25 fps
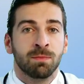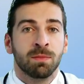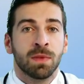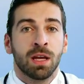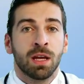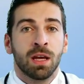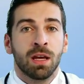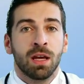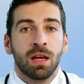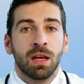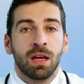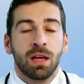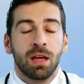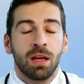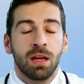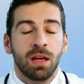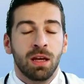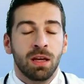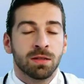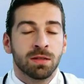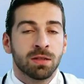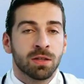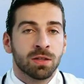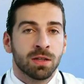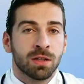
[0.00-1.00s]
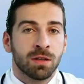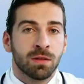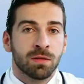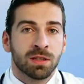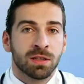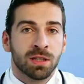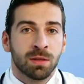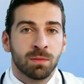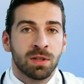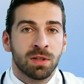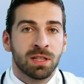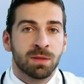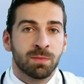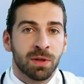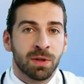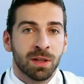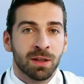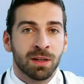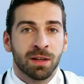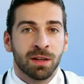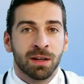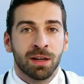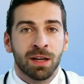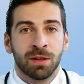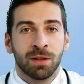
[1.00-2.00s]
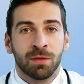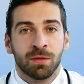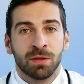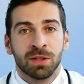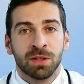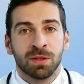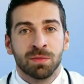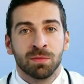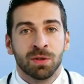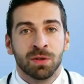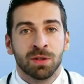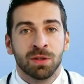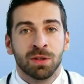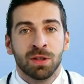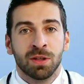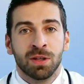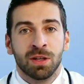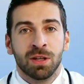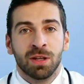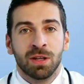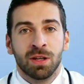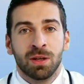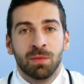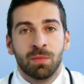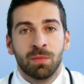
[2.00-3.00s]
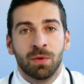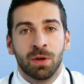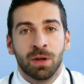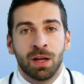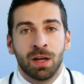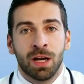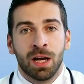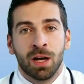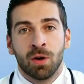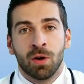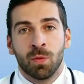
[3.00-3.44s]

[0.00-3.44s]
choline may also support cognitive clarity.